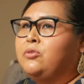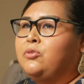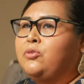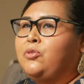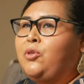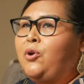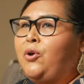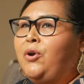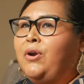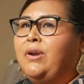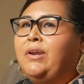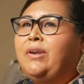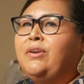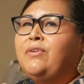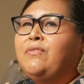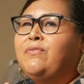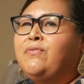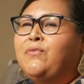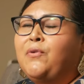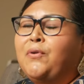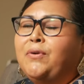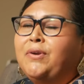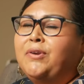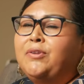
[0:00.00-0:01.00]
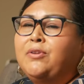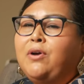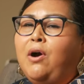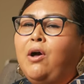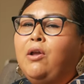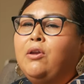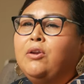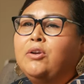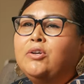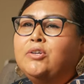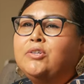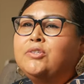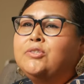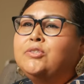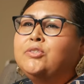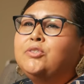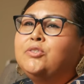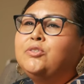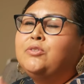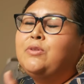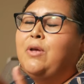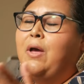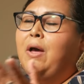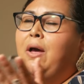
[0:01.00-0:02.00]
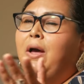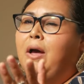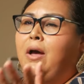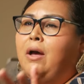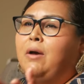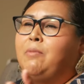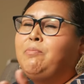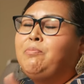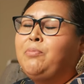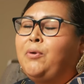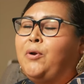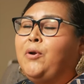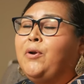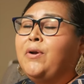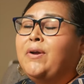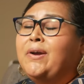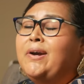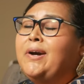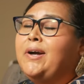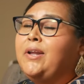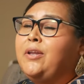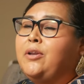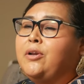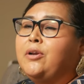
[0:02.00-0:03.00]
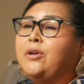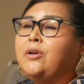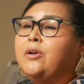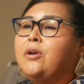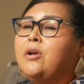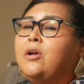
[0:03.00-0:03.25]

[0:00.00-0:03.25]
thirty to forty dollars uh, per color.